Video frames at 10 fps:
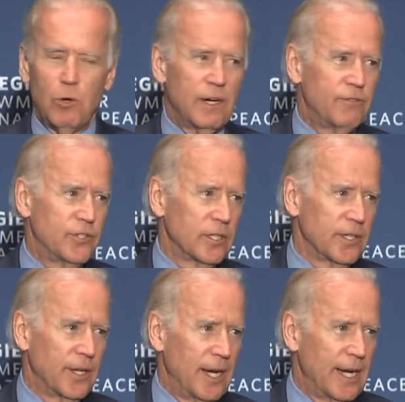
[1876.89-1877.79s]
wife Jill
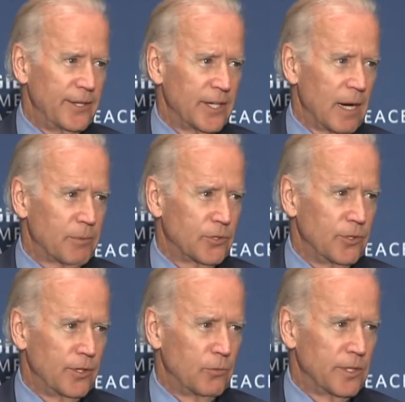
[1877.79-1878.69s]
and I had the opportunity to